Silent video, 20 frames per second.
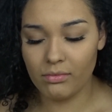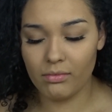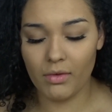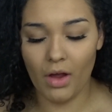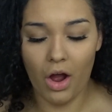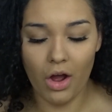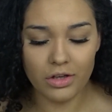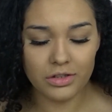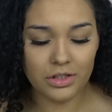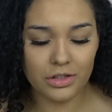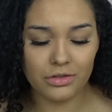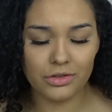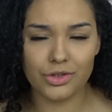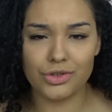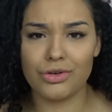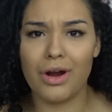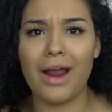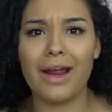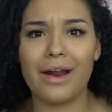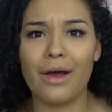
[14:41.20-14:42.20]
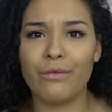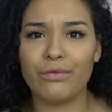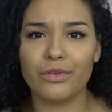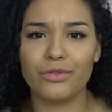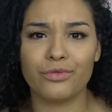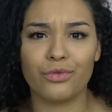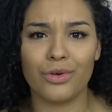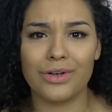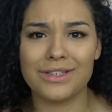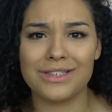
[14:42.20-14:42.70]
Also try it out for
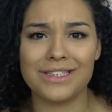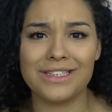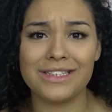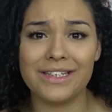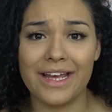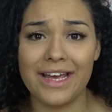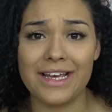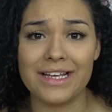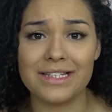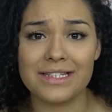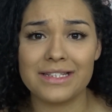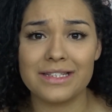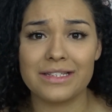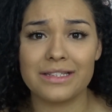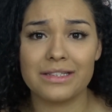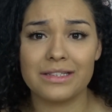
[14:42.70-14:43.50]
14 days.